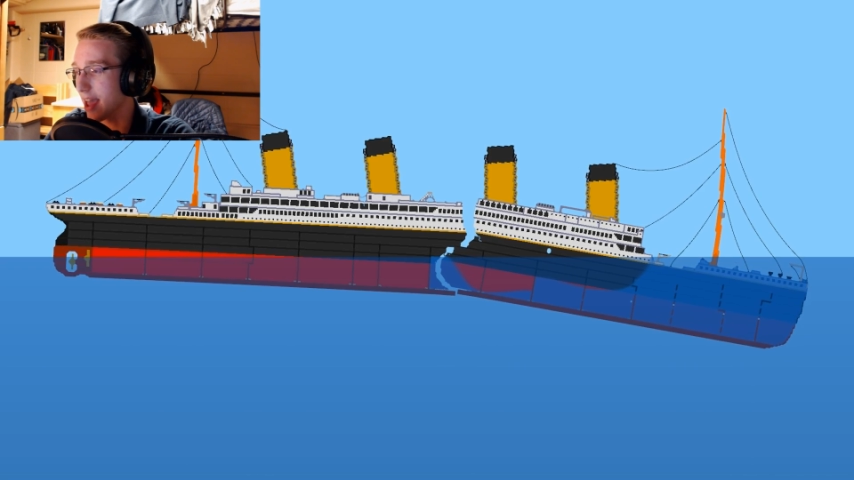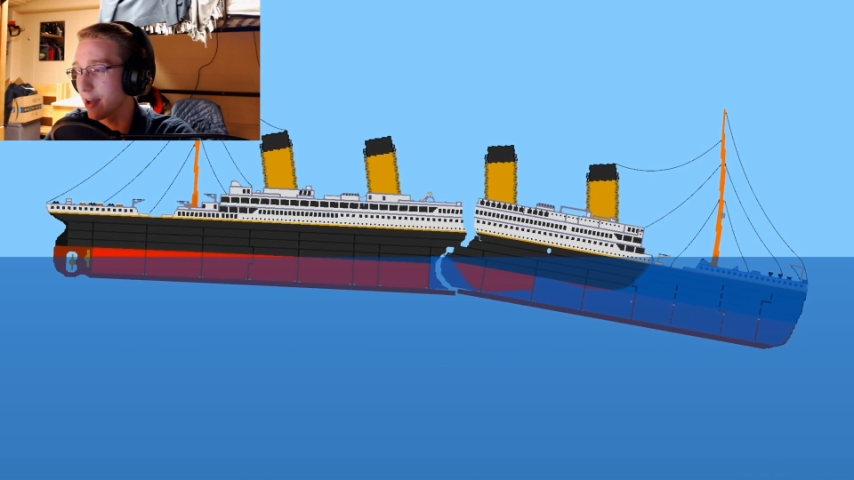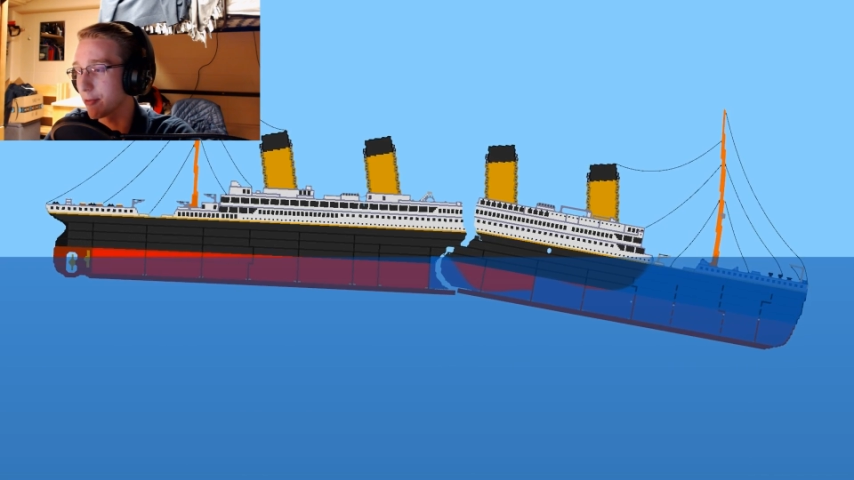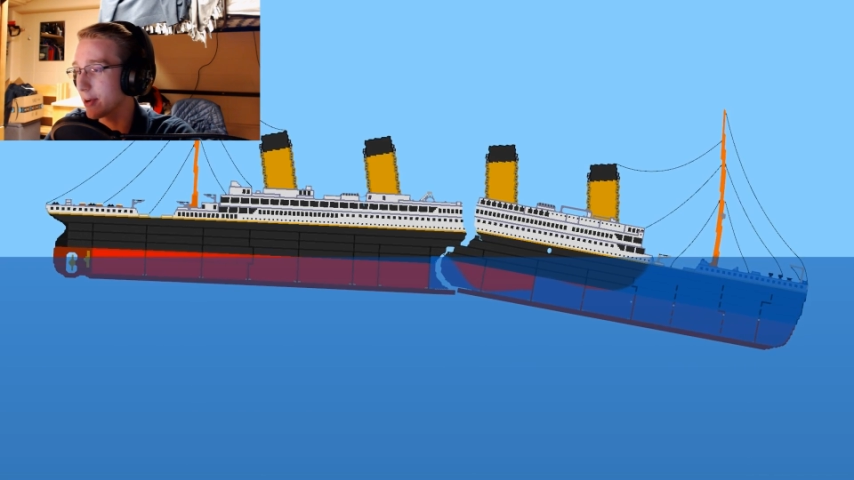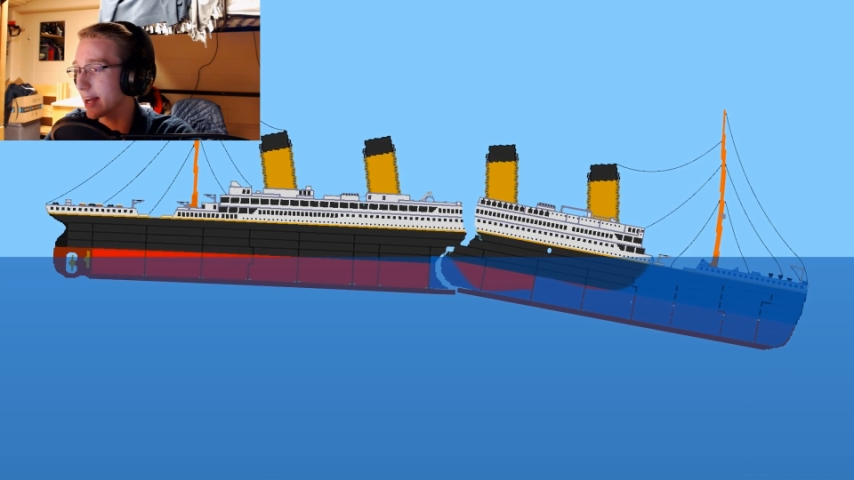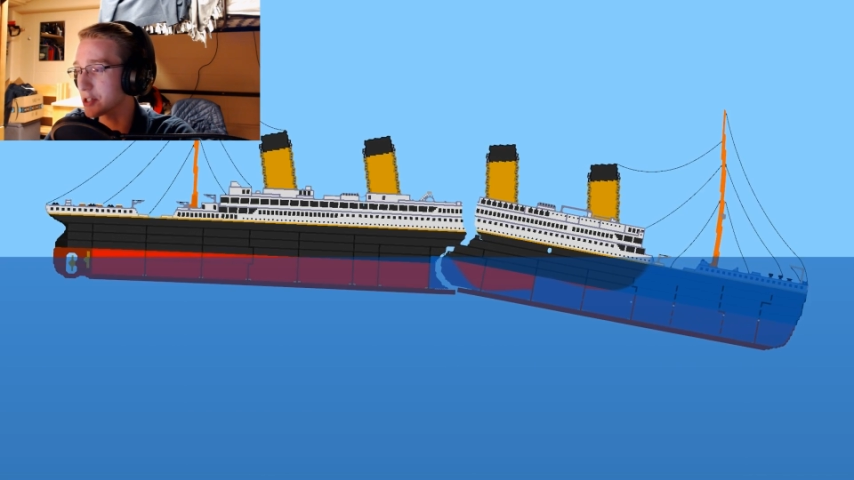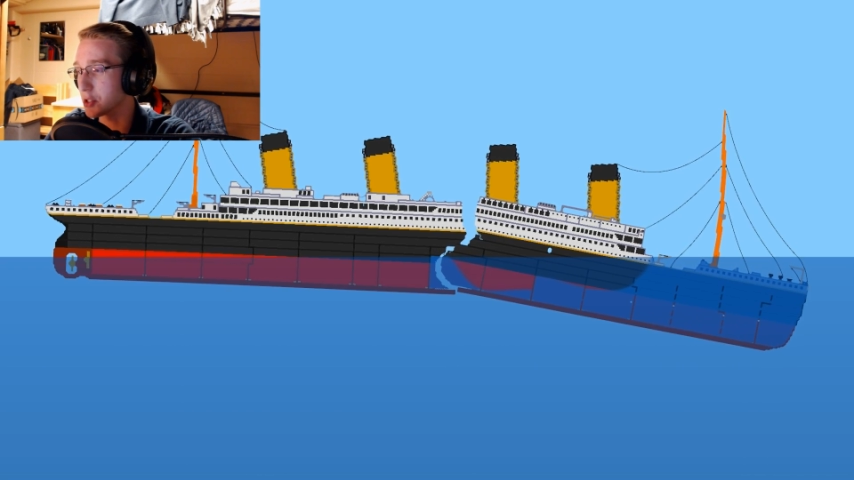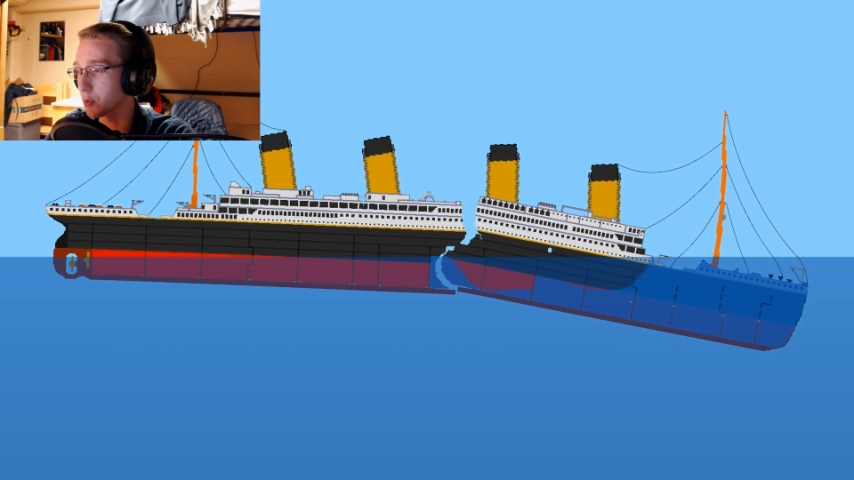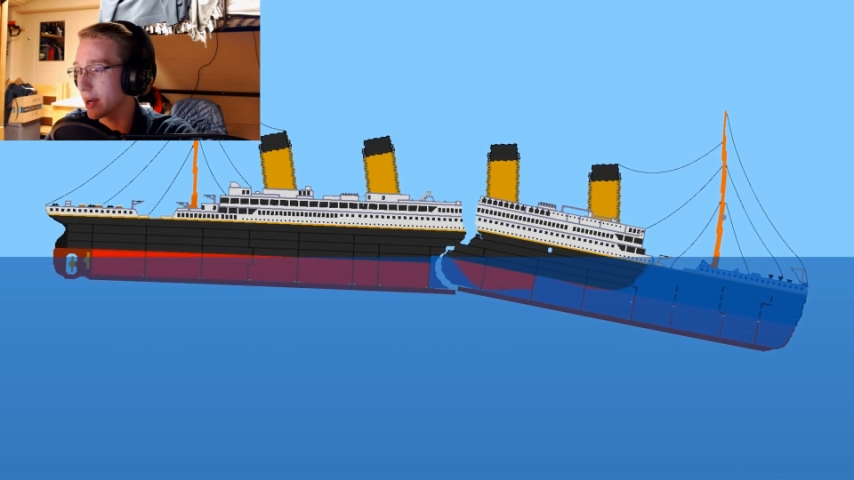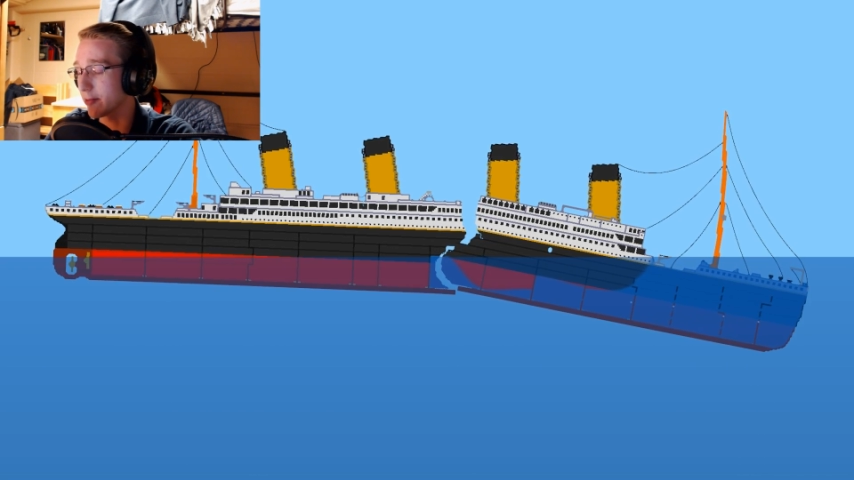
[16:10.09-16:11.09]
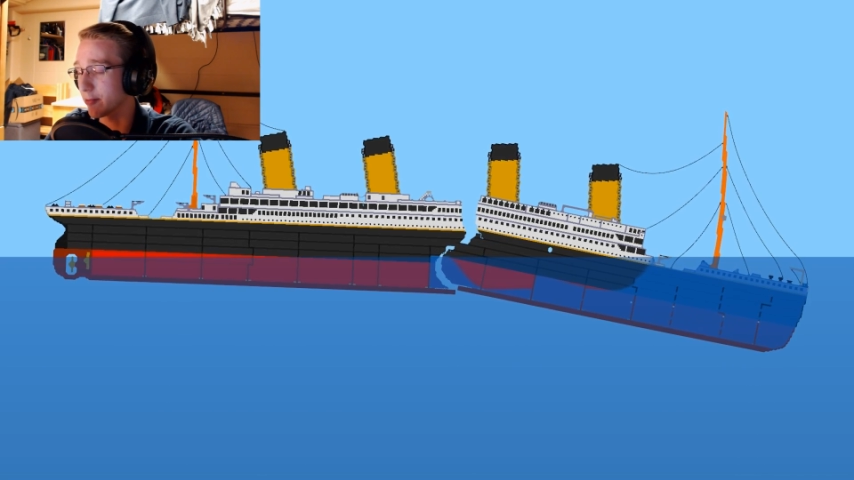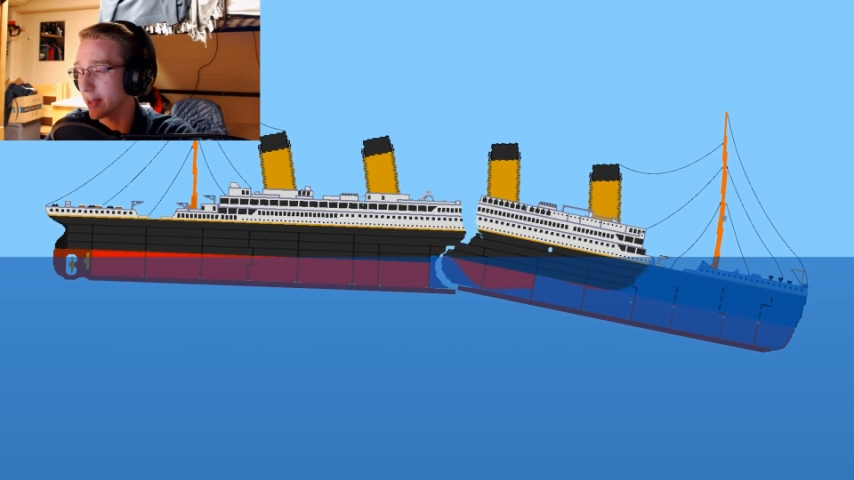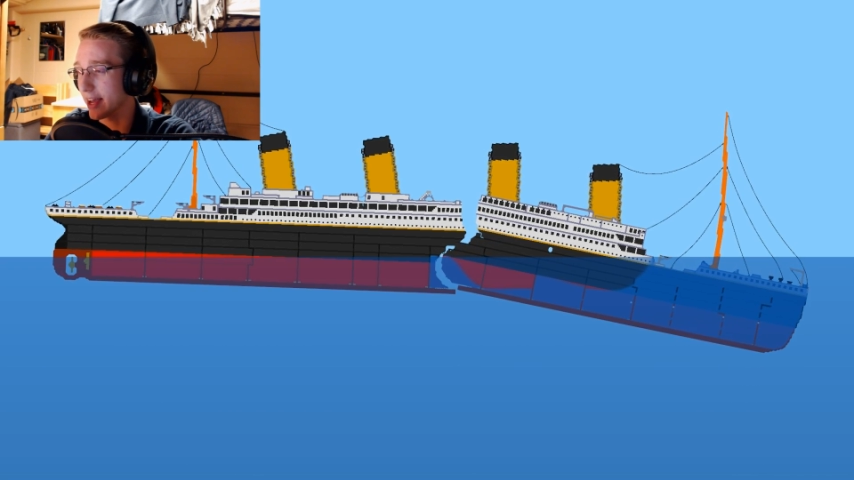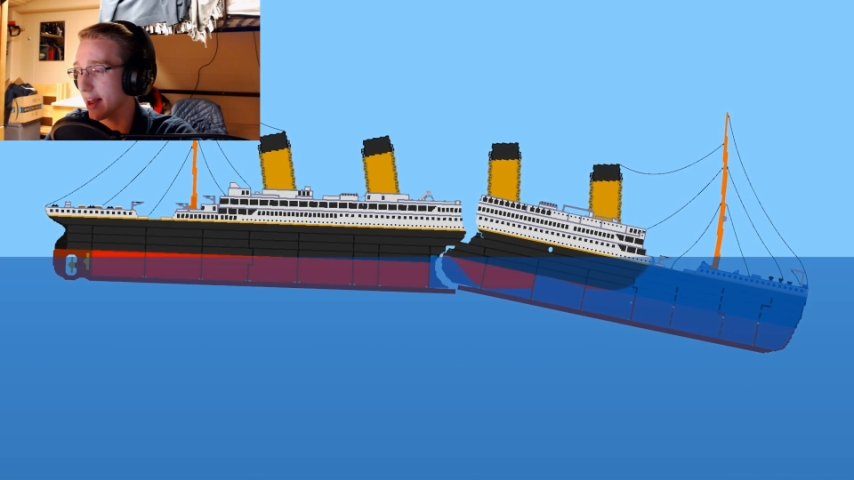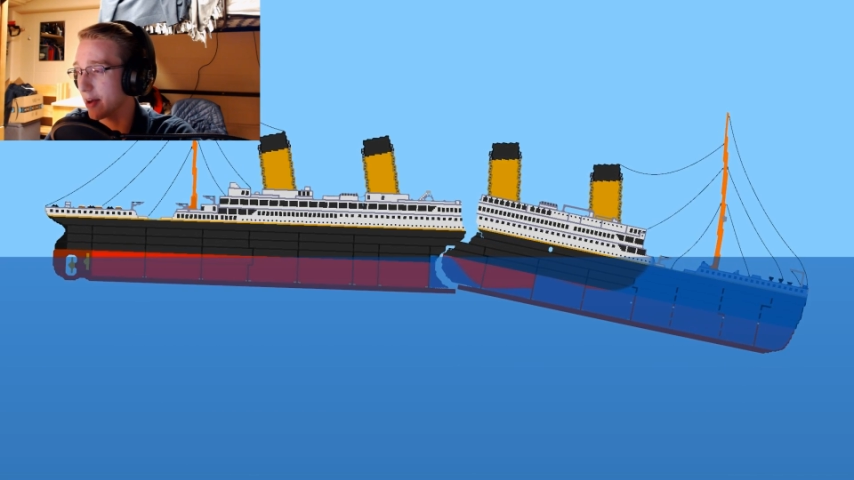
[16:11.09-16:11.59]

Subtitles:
If we had actually waited for that,